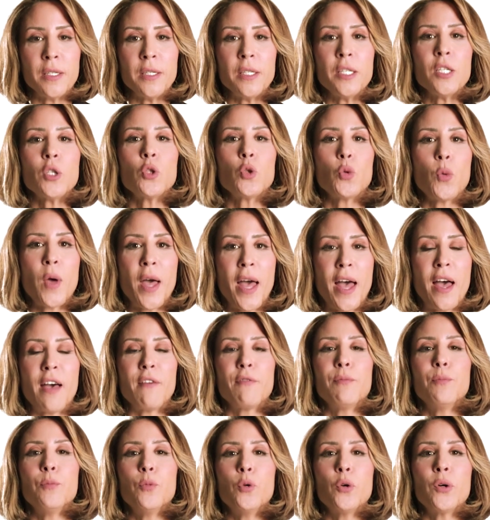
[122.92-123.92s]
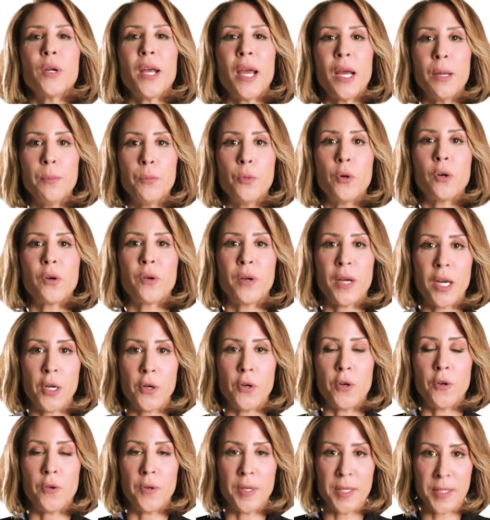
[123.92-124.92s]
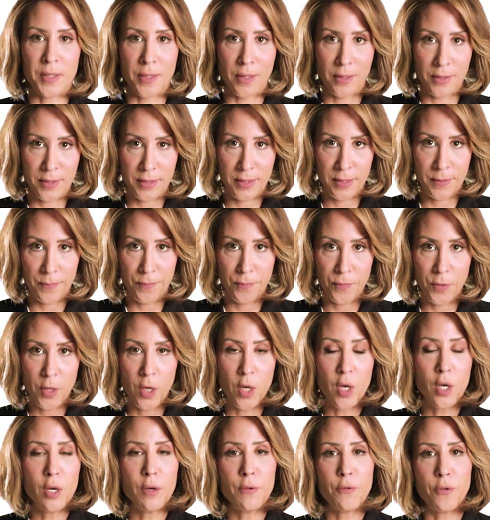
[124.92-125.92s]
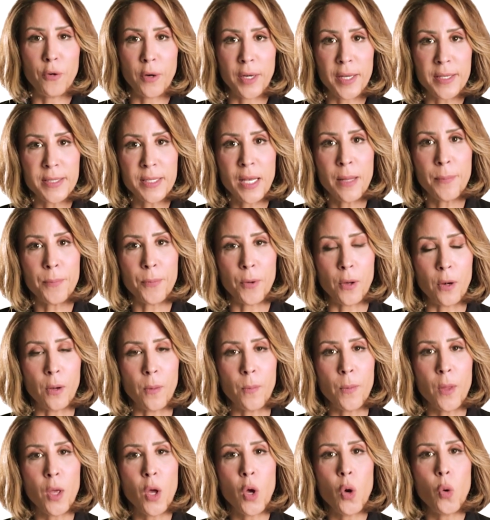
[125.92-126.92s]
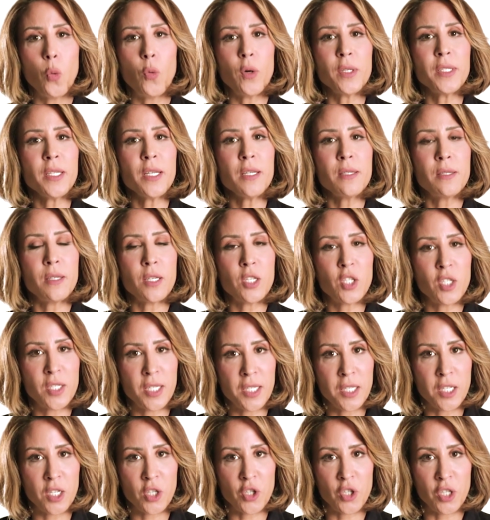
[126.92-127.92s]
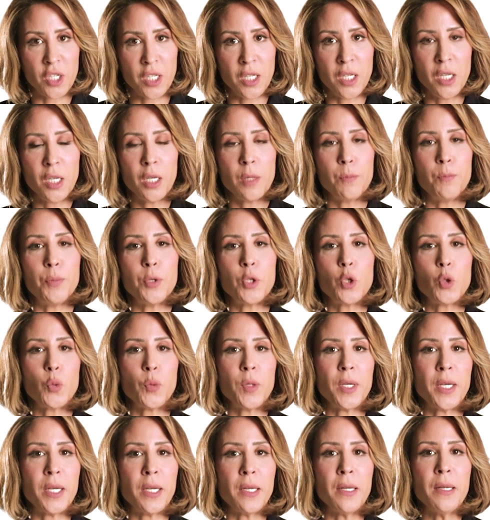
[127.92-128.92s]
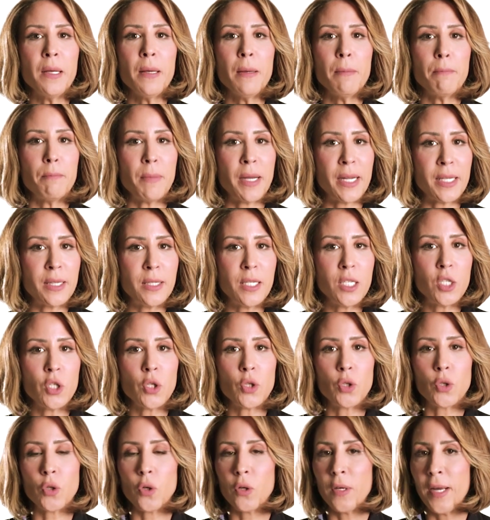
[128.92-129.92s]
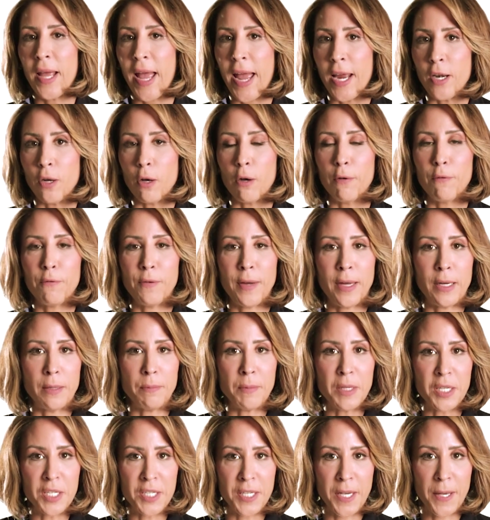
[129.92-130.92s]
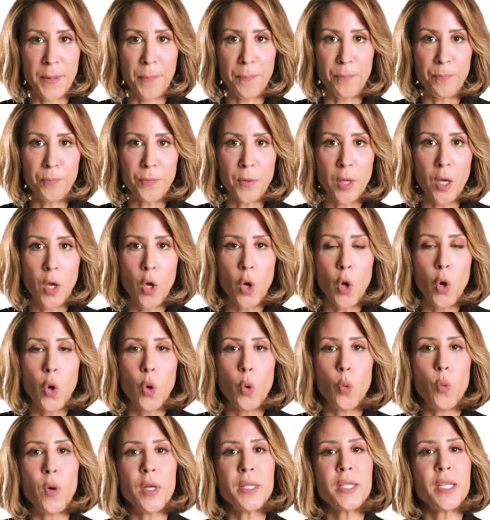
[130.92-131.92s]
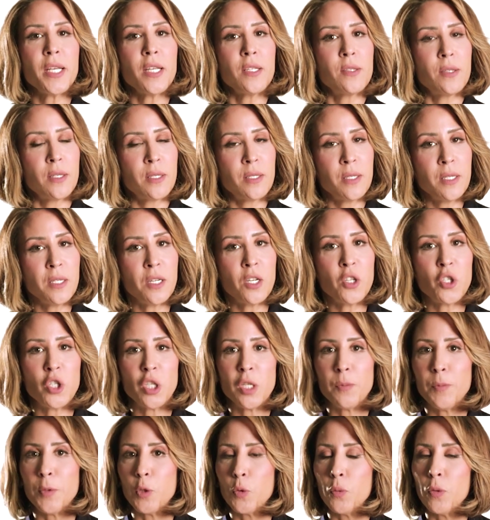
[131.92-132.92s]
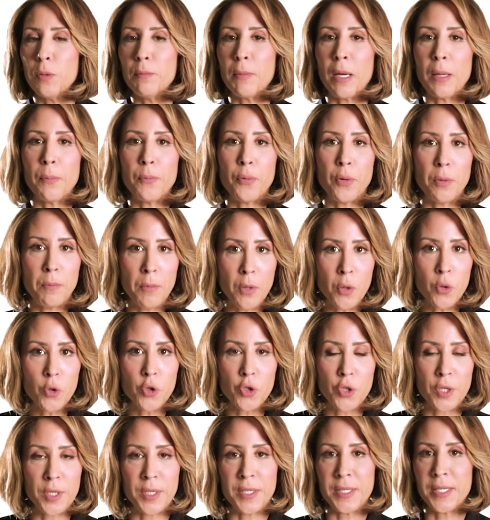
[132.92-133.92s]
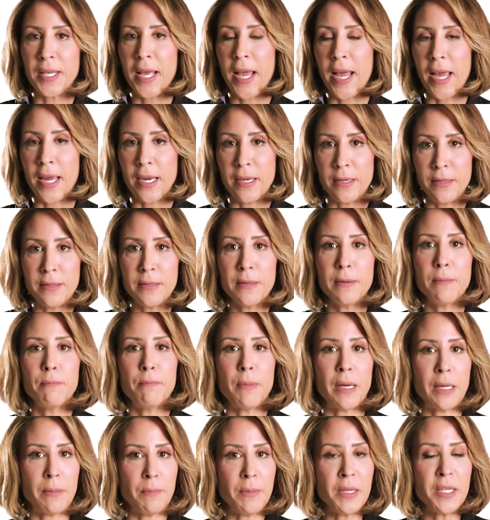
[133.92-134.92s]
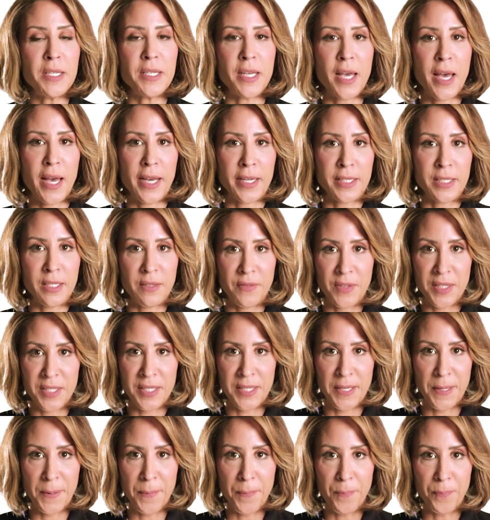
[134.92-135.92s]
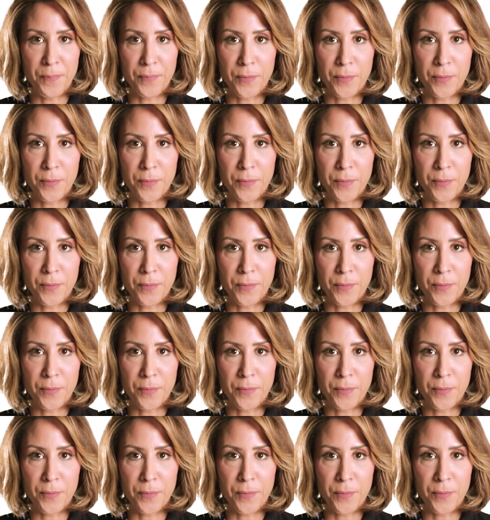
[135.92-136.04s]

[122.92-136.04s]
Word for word: need to have more and more granular results. For example, what is the synergy between my digital and offline media? What is the synergy between my promotions and my media activity?